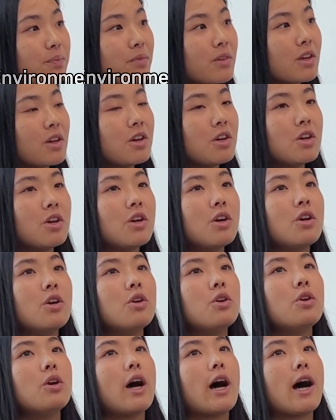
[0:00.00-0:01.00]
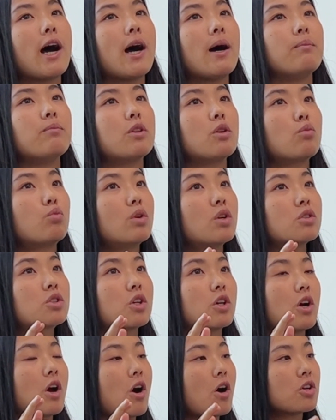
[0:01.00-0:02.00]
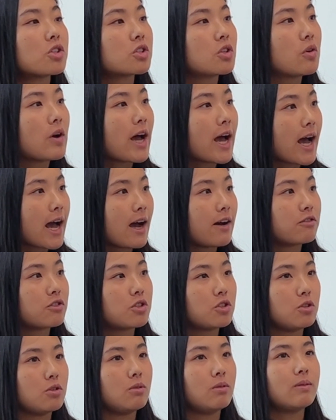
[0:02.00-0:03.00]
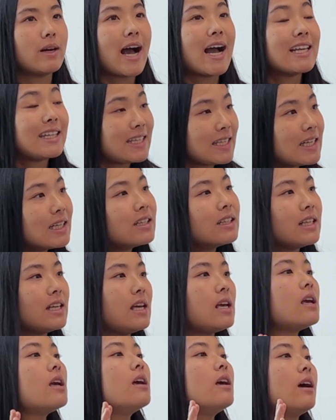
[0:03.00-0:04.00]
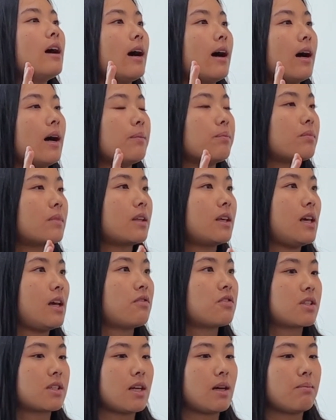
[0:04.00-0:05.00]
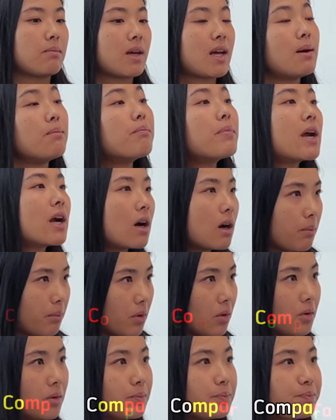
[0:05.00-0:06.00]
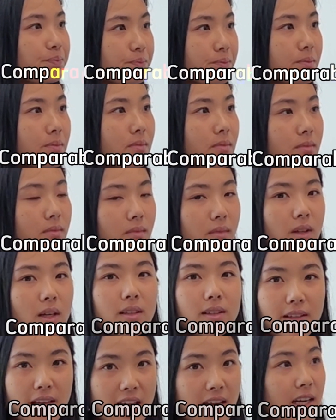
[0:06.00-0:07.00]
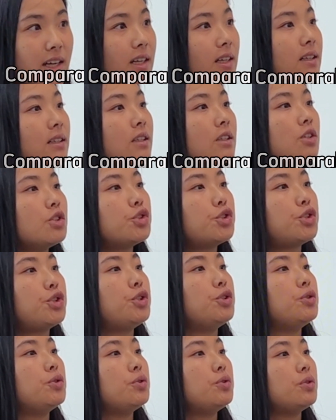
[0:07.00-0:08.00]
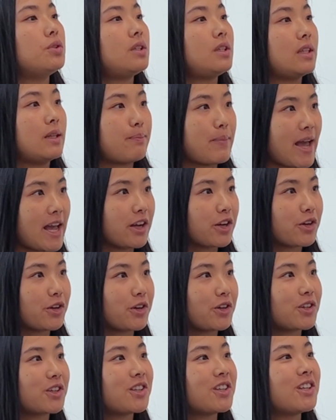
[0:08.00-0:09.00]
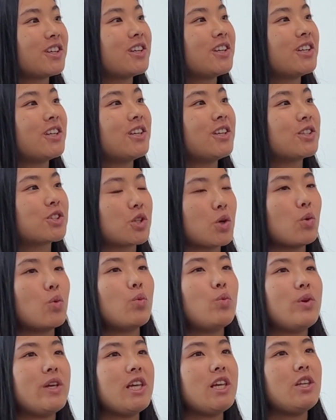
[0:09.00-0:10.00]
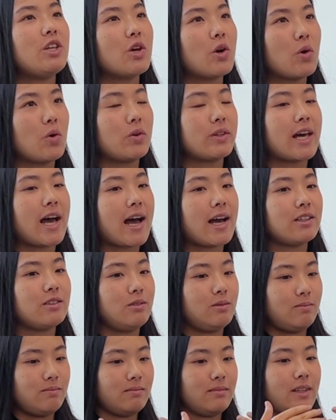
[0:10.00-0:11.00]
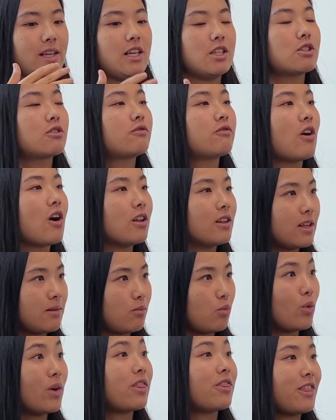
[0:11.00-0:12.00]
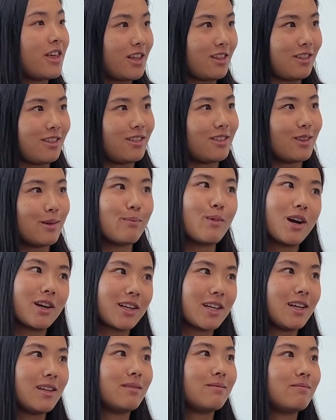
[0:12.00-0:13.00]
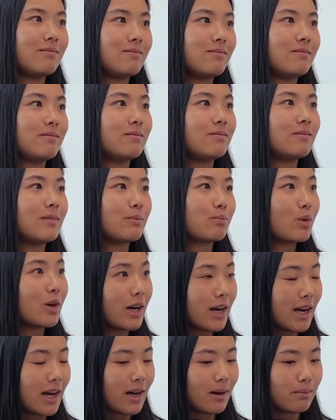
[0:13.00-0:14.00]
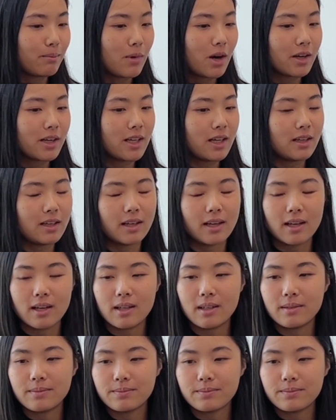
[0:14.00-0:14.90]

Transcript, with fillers: Mm -hmm. um, the realtor also have to ideally um, give some comparable yes. data mm-hmm. to the banker, mm-hmm. so we know that it's fallen within the market mm. uh, mm. market uh,